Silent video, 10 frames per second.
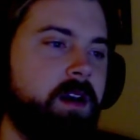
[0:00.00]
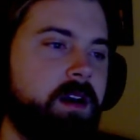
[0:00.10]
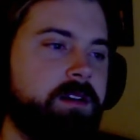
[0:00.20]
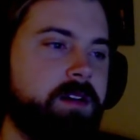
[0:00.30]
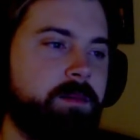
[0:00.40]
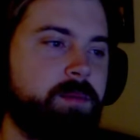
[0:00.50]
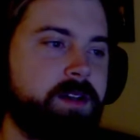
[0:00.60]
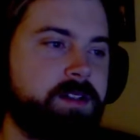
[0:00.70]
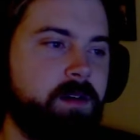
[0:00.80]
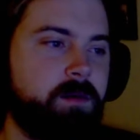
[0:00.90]
Tom
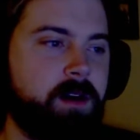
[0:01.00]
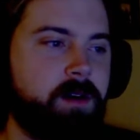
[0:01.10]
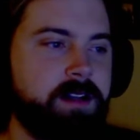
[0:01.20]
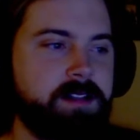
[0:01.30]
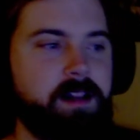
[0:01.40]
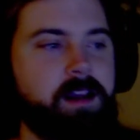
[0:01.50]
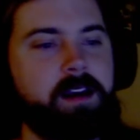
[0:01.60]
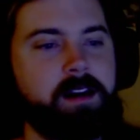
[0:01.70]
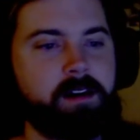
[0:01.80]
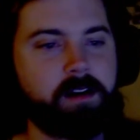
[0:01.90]
Prescott went crazy like a
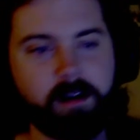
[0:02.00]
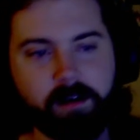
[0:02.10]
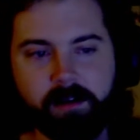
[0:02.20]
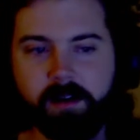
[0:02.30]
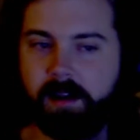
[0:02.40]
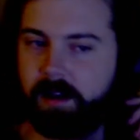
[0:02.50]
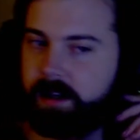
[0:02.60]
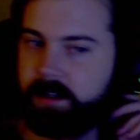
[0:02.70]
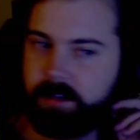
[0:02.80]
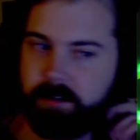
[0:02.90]
year ago.
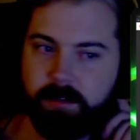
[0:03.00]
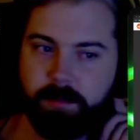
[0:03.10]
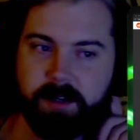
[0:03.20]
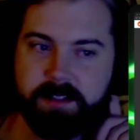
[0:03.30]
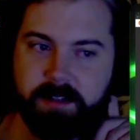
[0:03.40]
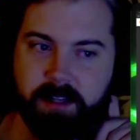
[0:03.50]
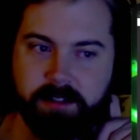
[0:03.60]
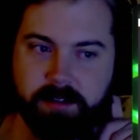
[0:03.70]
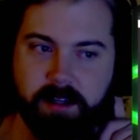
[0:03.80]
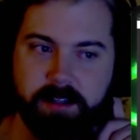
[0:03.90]
He didn't do the
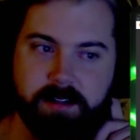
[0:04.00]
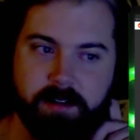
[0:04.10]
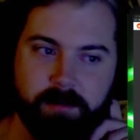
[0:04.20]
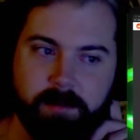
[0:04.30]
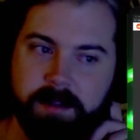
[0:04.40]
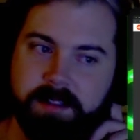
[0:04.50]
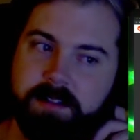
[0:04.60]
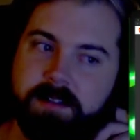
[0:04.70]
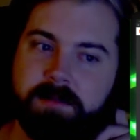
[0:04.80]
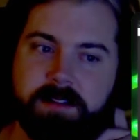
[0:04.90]
presentation last year when my
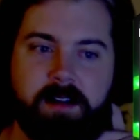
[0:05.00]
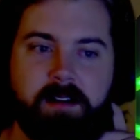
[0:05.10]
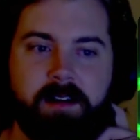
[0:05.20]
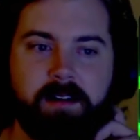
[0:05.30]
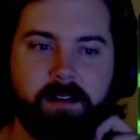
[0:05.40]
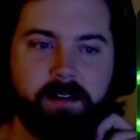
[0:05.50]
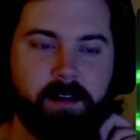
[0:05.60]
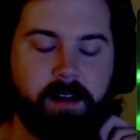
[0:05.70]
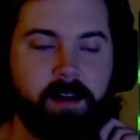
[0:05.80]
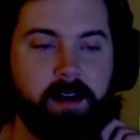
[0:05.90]
sister was here either.
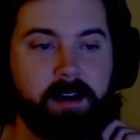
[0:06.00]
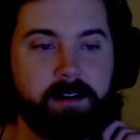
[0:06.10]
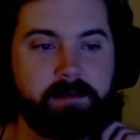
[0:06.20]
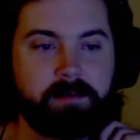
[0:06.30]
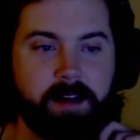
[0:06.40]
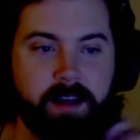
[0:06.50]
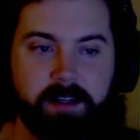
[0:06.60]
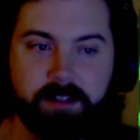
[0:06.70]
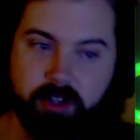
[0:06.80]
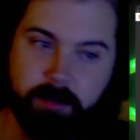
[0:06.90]
I don't
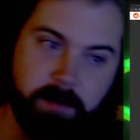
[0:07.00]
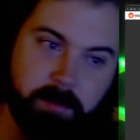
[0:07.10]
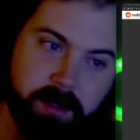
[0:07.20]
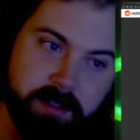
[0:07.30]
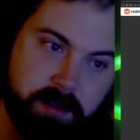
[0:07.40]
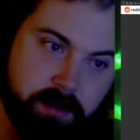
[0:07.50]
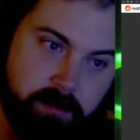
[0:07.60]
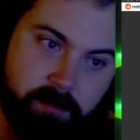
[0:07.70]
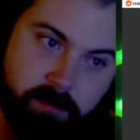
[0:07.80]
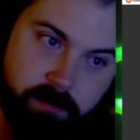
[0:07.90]
like Jimmy Prescott.
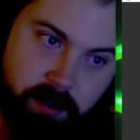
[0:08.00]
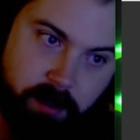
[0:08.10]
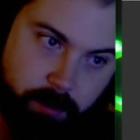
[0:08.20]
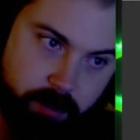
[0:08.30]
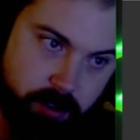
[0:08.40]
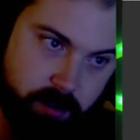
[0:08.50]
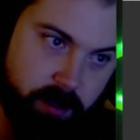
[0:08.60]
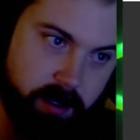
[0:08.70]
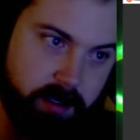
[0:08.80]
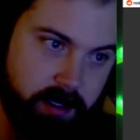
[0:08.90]
Kimber shook her
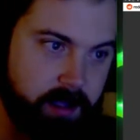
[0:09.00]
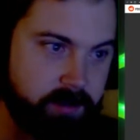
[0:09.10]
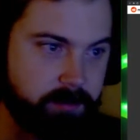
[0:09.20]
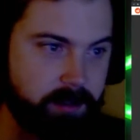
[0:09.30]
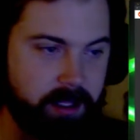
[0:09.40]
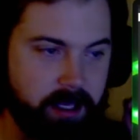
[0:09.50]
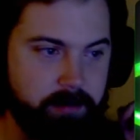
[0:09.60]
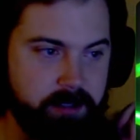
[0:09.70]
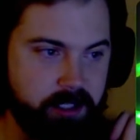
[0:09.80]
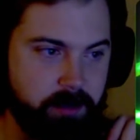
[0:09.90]
head. He gives me the
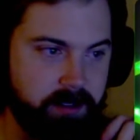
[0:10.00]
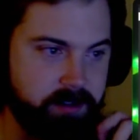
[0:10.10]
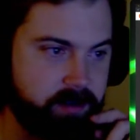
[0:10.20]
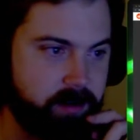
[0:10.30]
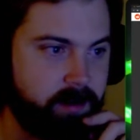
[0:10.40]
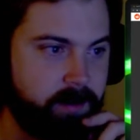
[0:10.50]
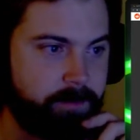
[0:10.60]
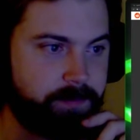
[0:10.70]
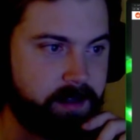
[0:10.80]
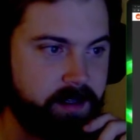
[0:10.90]
heebie-jeebies.
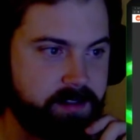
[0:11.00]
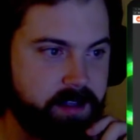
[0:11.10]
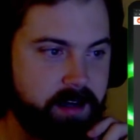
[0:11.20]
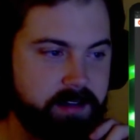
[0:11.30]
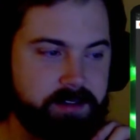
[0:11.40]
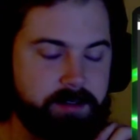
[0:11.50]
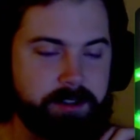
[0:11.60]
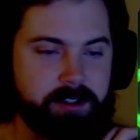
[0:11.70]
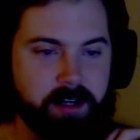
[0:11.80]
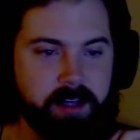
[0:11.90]
His dad is so
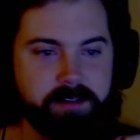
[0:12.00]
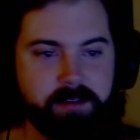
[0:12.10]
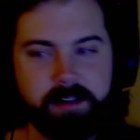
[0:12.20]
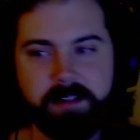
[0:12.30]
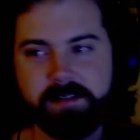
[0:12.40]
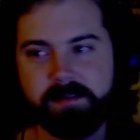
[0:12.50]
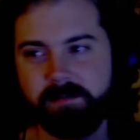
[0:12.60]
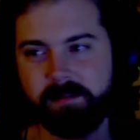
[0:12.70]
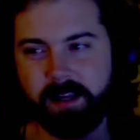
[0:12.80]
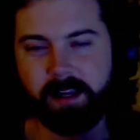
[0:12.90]
much nicer. He's
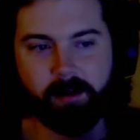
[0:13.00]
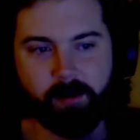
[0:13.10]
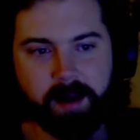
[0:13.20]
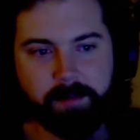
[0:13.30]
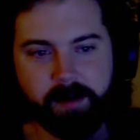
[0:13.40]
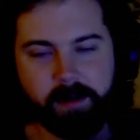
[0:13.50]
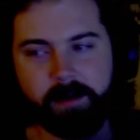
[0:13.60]
like a grandpa.